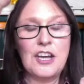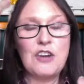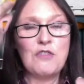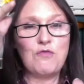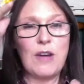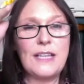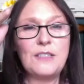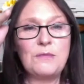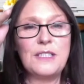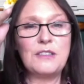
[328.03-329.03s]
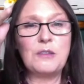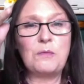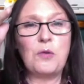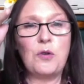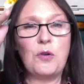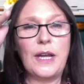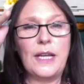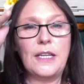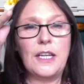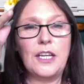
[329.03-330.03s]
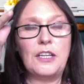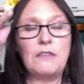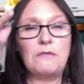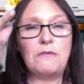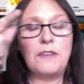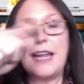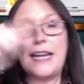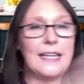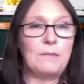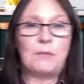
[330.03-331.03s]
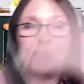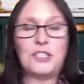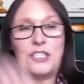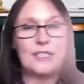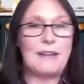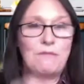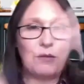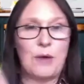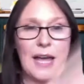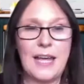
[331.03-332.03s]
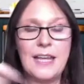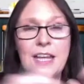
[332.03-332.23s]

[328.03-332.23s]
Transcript: right up until the point you're flailing punches everywhere.